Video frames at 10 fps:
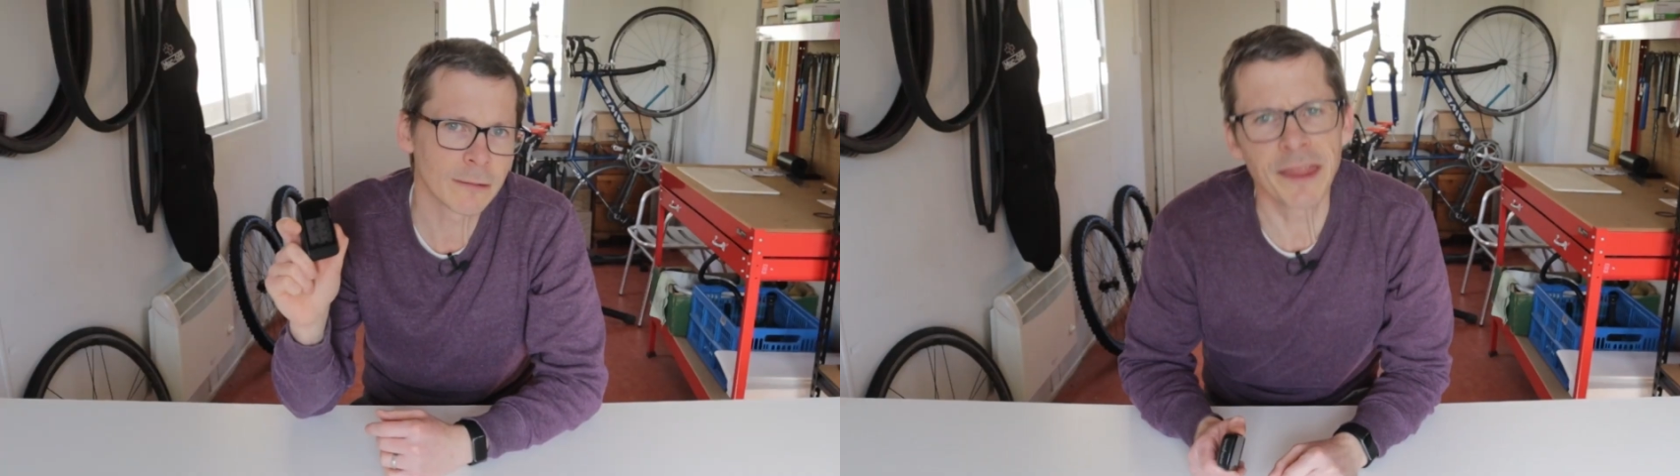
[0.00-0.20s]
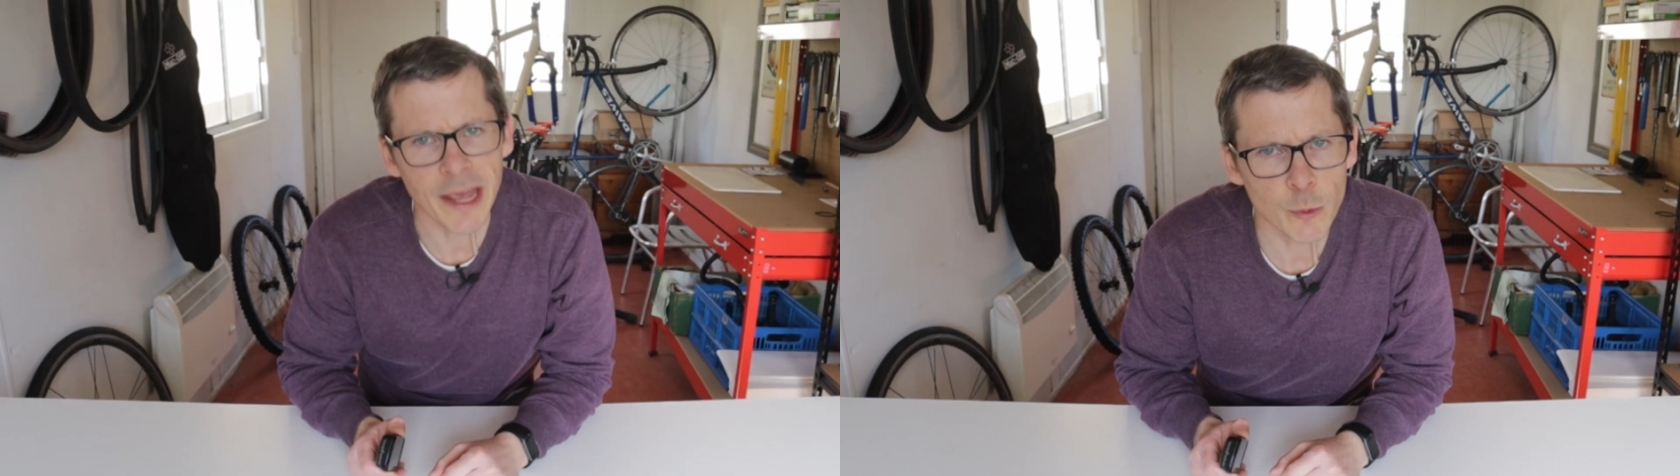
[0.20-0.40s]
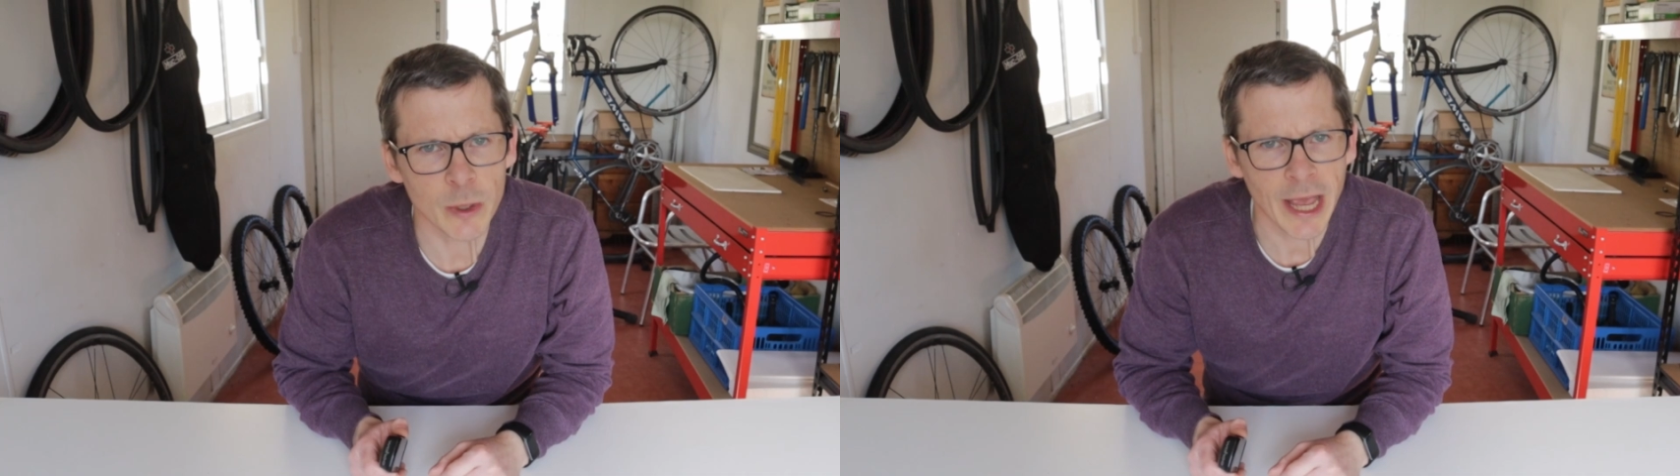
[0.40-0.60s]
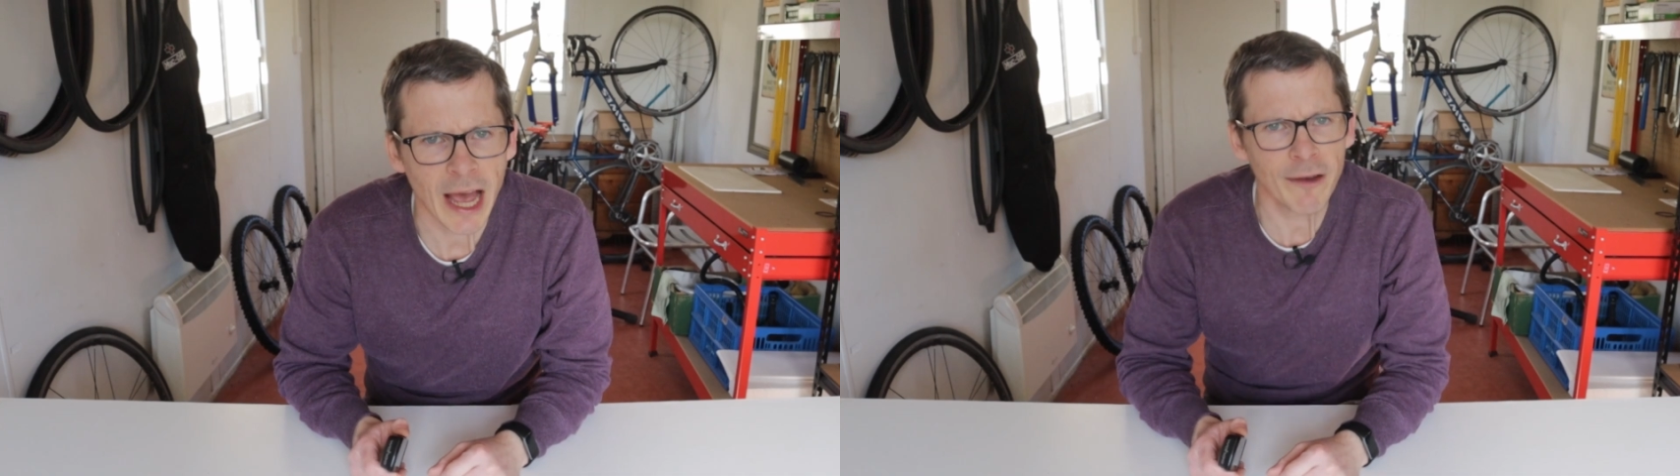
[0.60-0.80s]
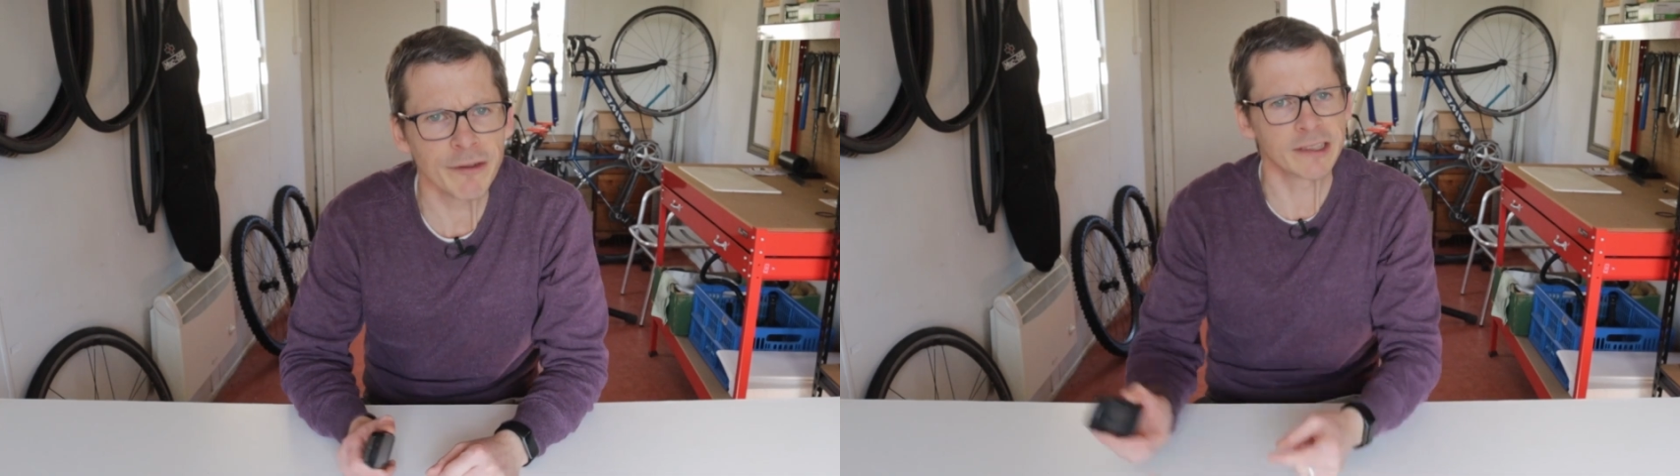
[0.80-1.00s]
And there we
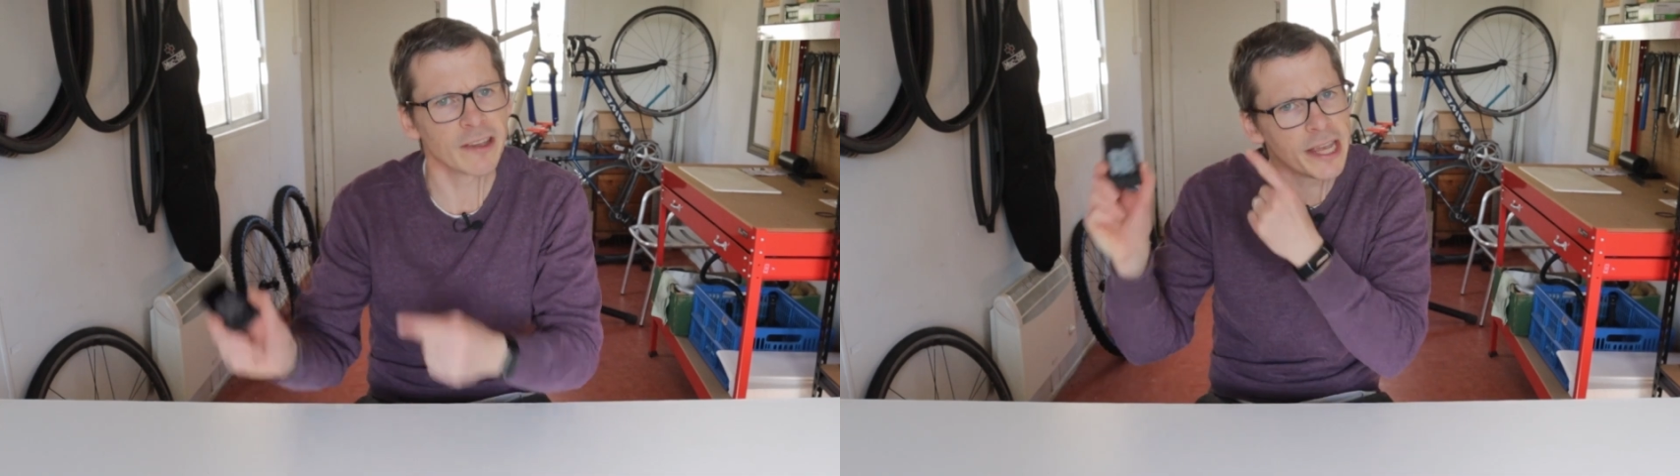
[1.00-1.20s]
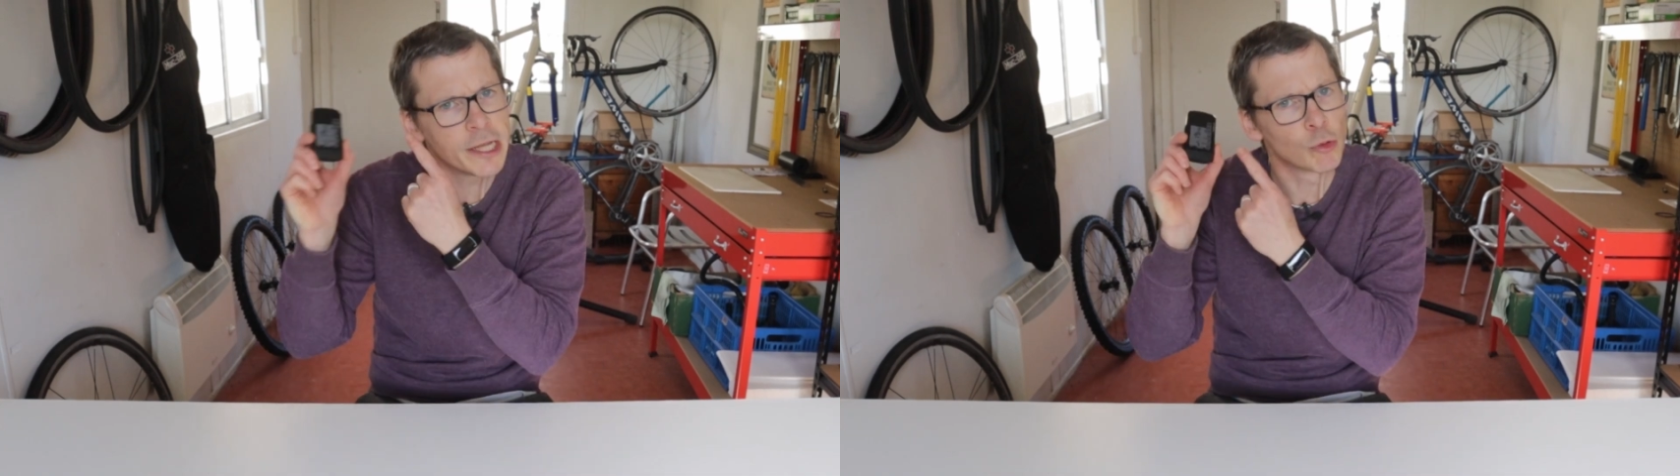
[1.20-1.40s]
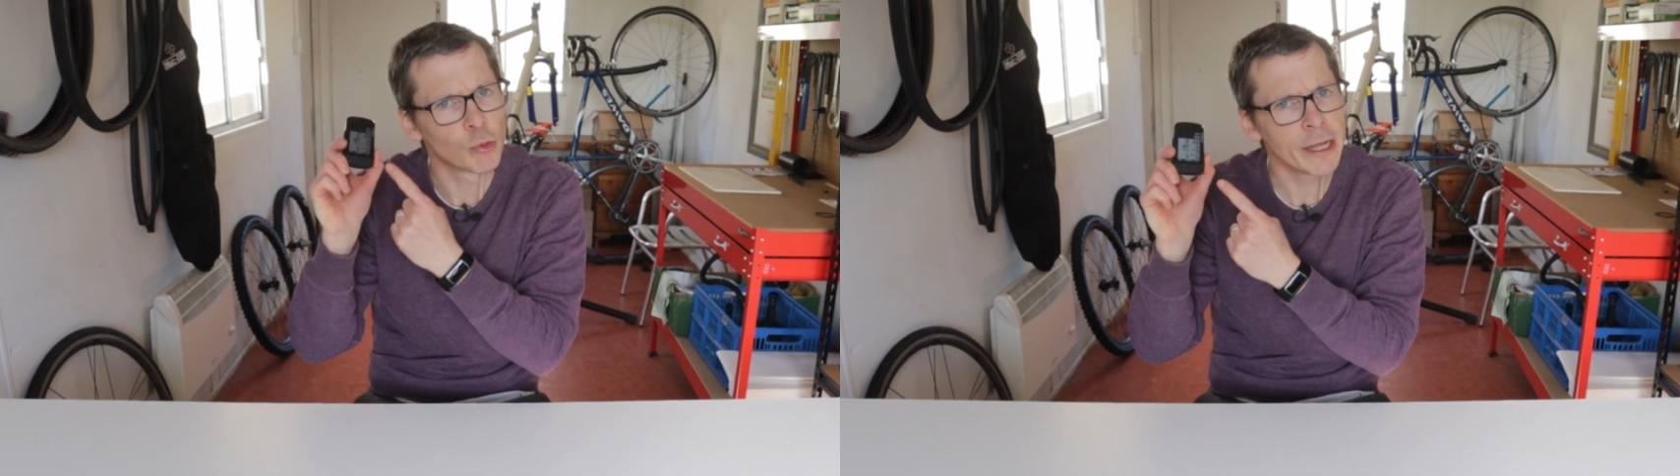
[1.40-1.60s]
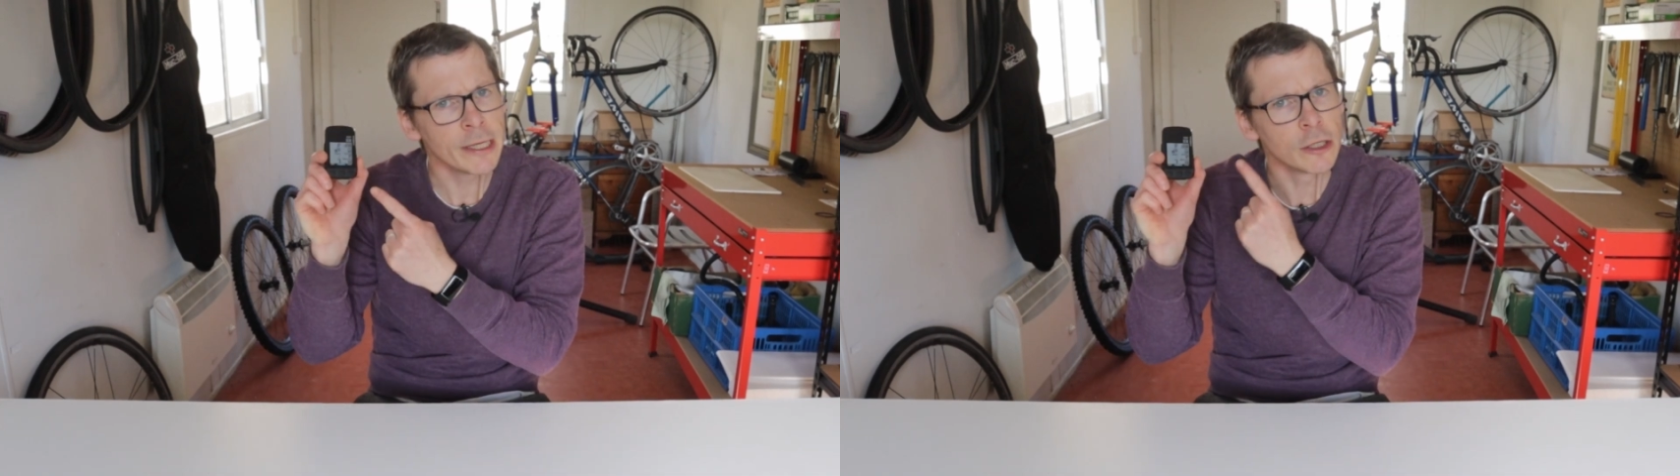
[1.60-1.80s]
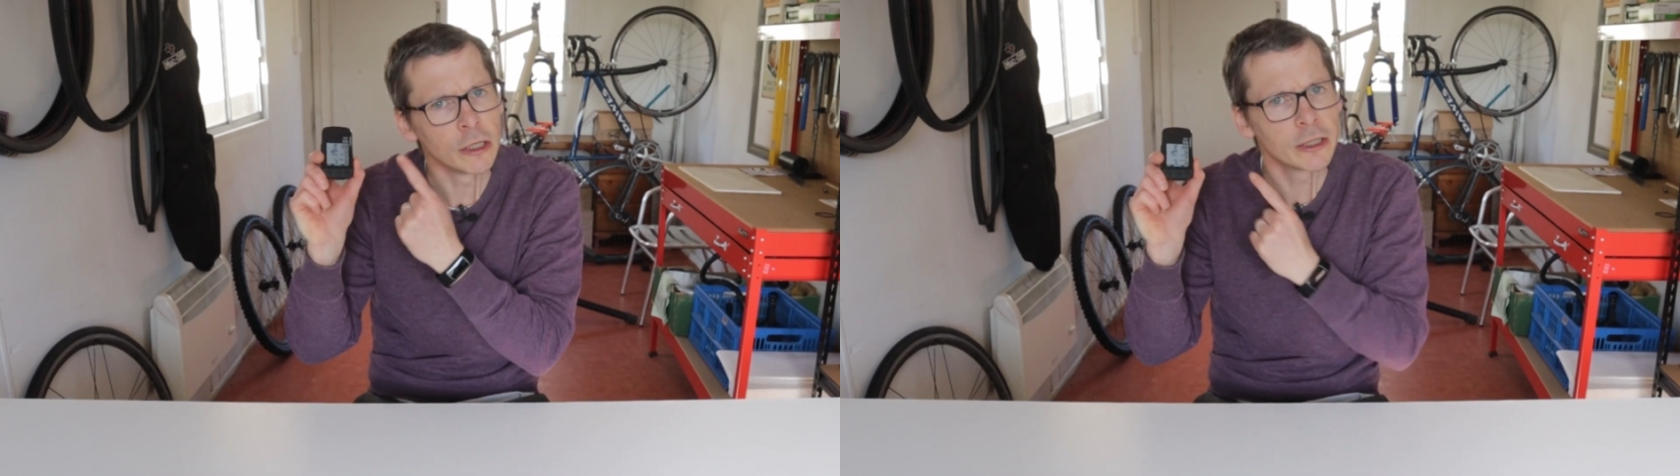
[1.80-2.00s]
have it, a
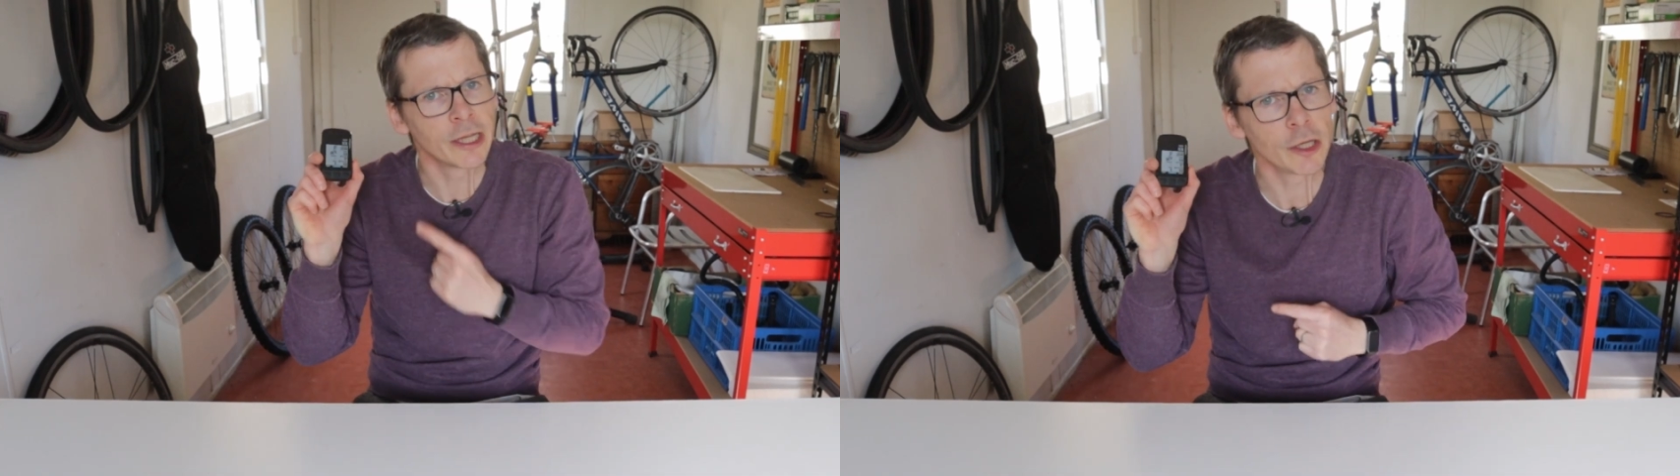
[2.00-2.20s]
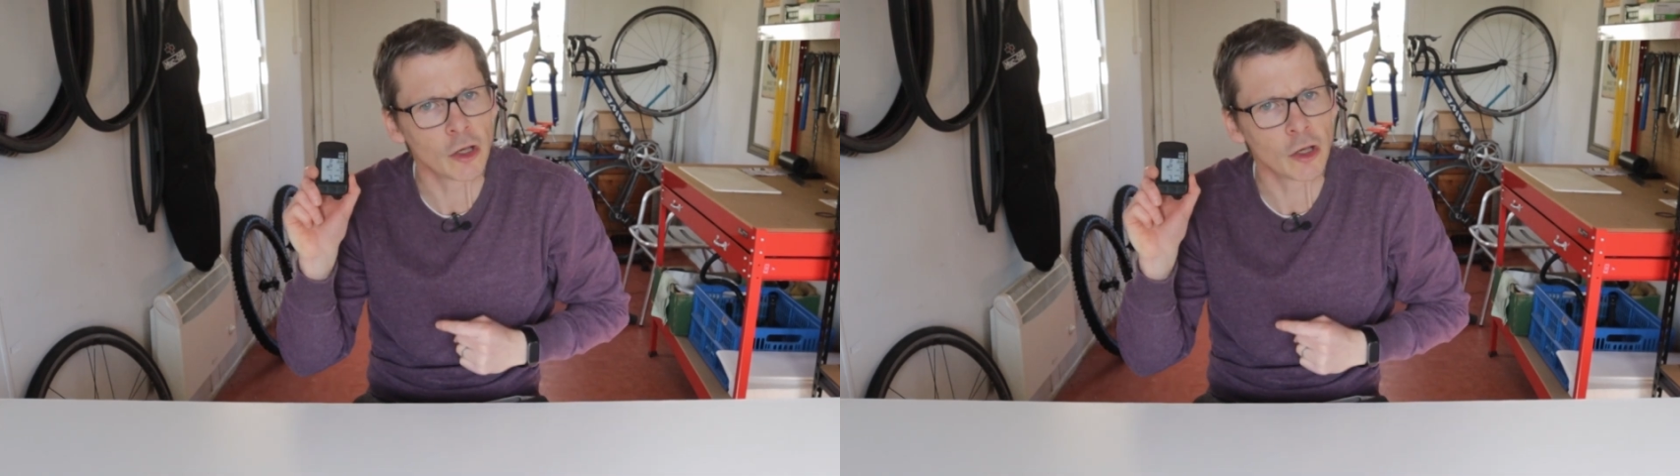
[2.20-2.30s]
great looking